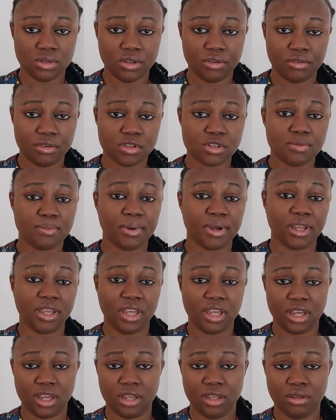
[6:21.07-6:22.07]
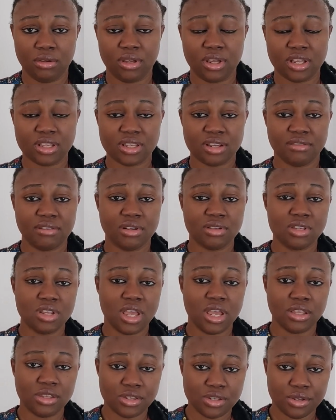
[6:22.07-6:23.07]
euros per year, you get around
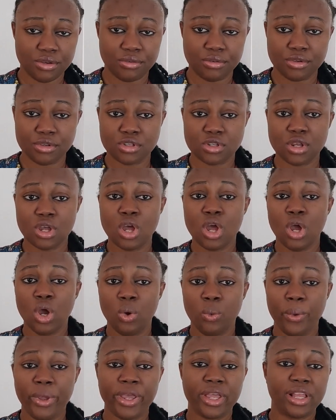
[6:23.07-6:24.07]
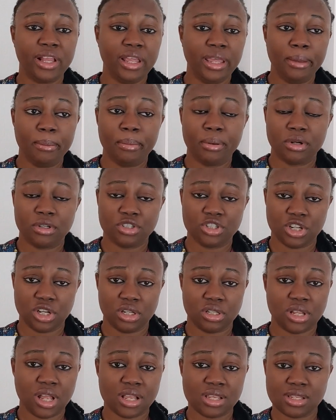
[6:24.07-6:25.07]
80 euros weekly per
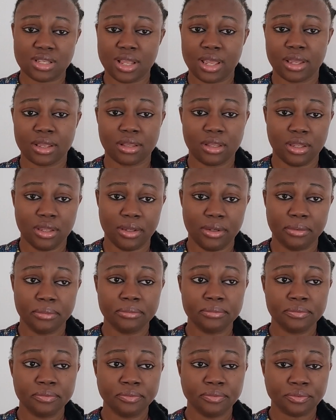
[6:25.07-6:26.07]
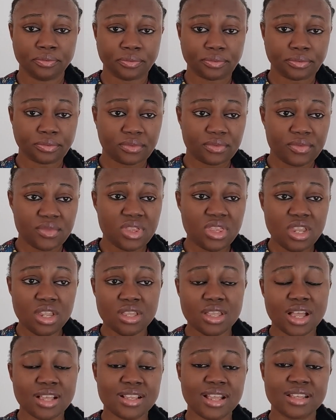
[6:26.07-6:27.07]
child. That's like the
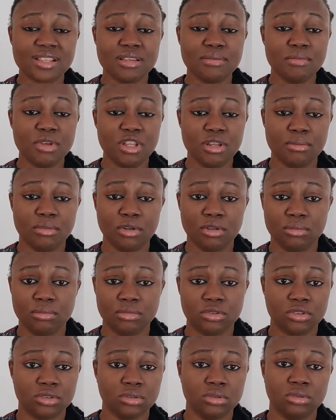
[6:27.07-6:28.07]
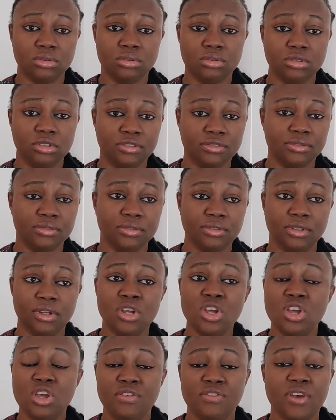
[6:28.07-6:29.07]
minimum. So if
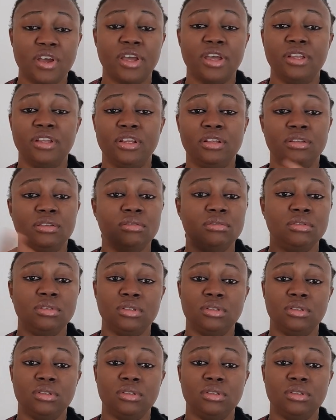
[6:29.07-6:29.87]
you are earning